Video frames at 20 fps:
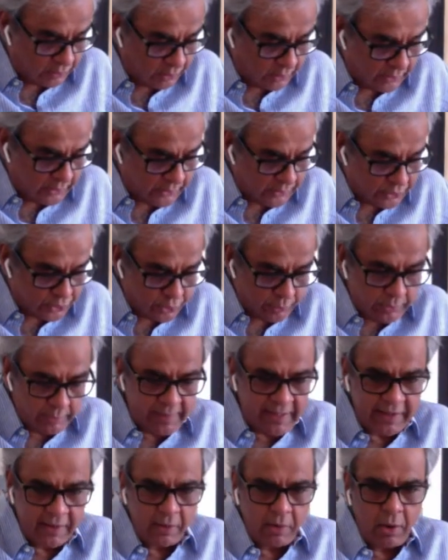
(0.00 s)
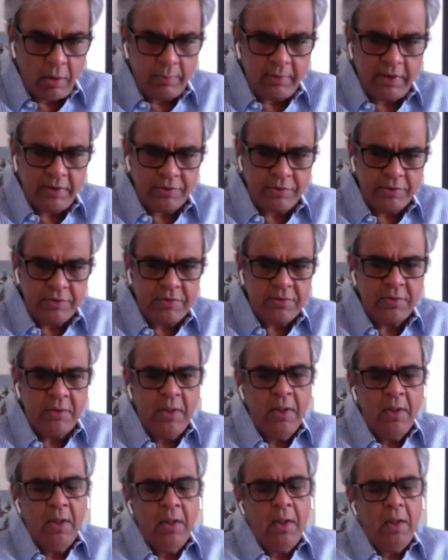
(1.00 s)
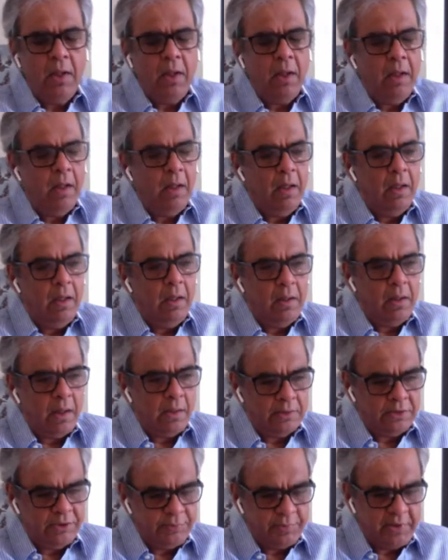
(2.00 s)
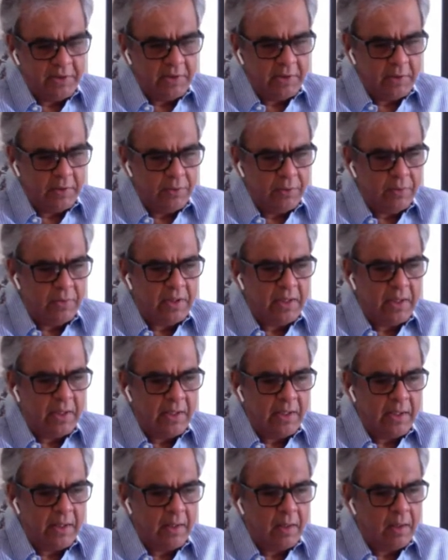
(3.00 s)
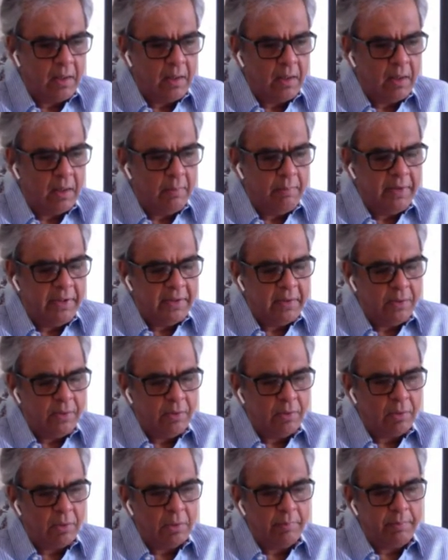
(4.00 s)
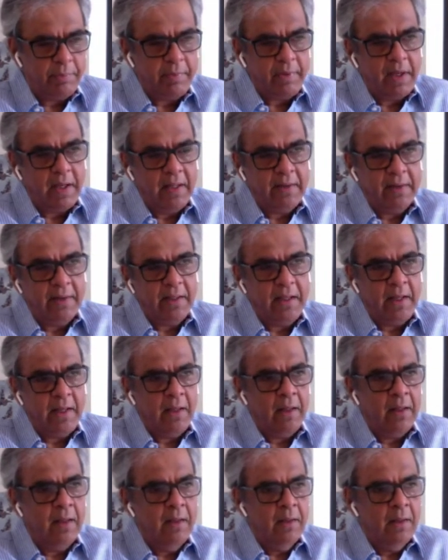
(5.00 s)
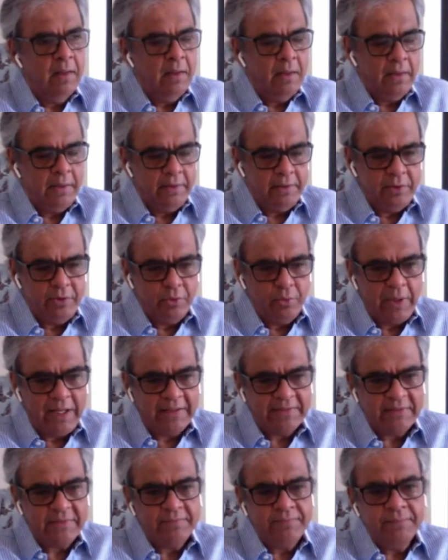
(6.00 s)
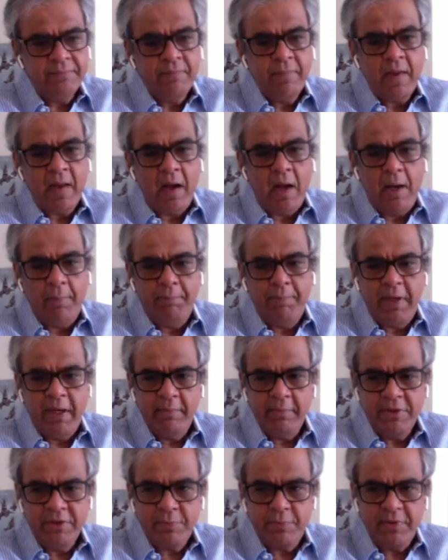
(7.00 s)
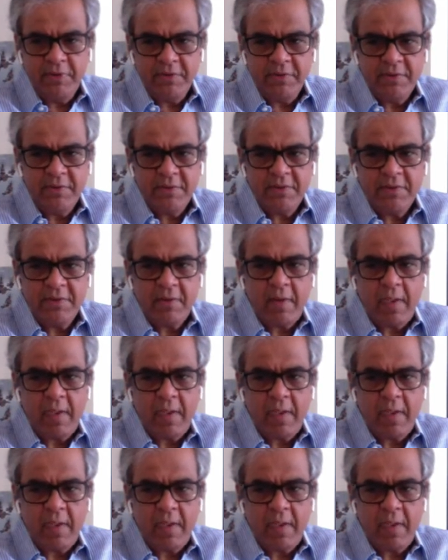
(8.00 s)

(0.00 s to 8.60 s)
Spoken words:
all the consumer banking operations, largely speaking, UK, a bit in Europe, and then in the US. Our payments business,